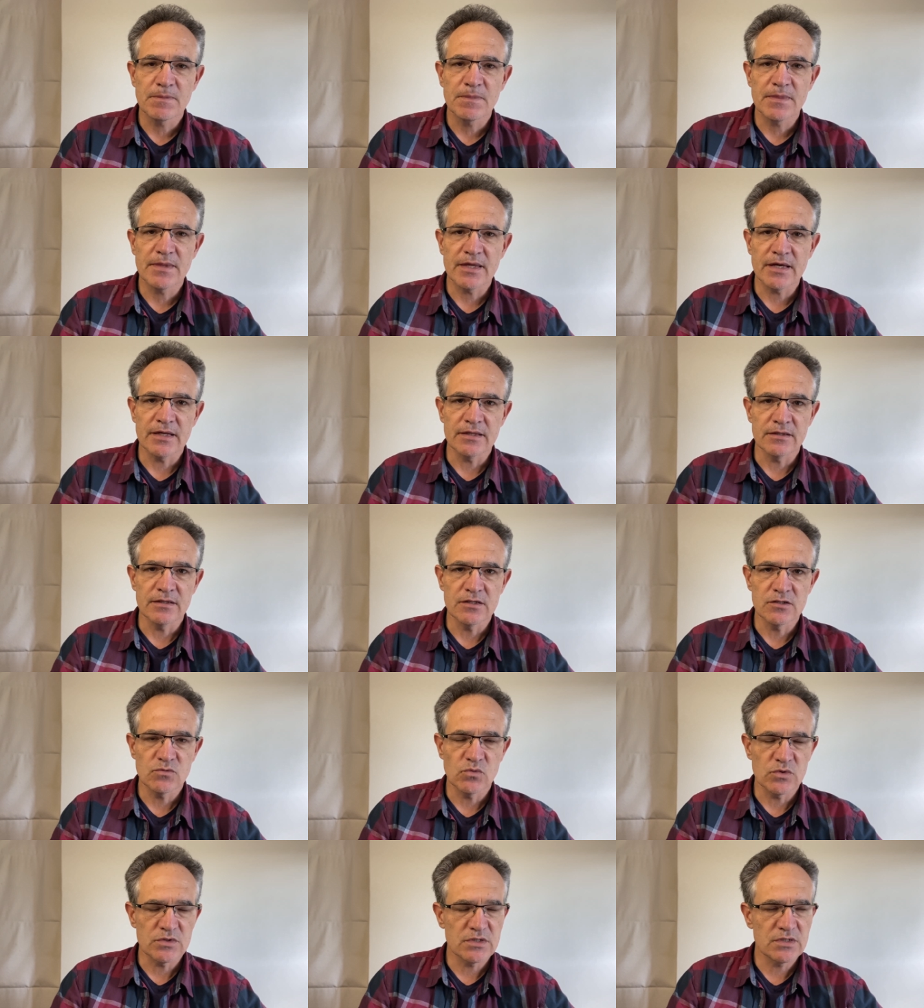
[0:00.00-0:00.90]
and this
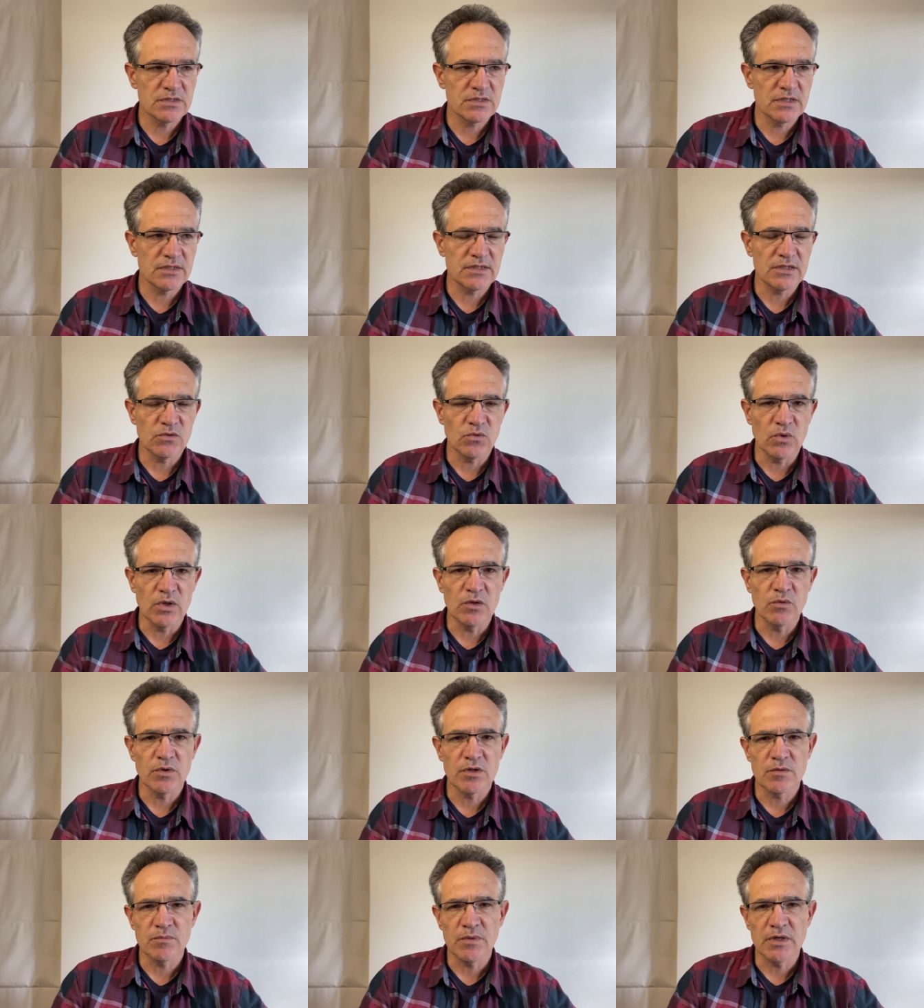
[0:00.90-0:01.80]
wasn't sitting well
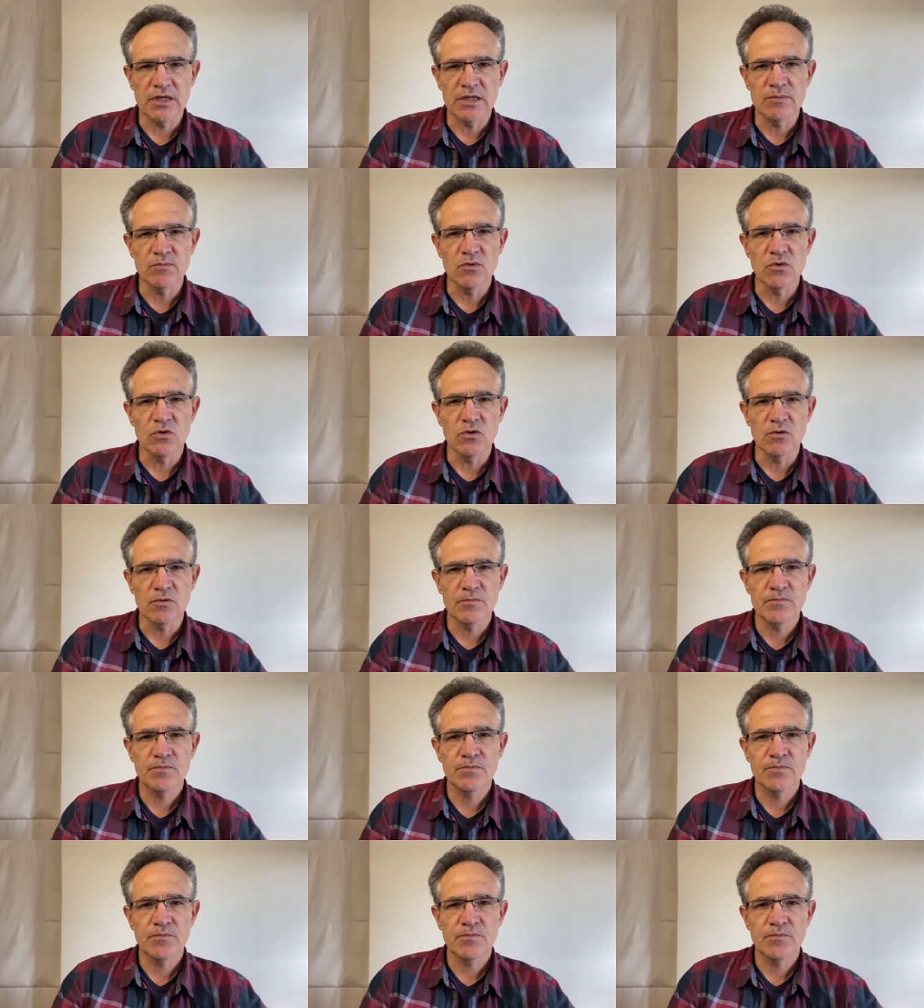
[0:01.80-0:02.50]
with me anymore.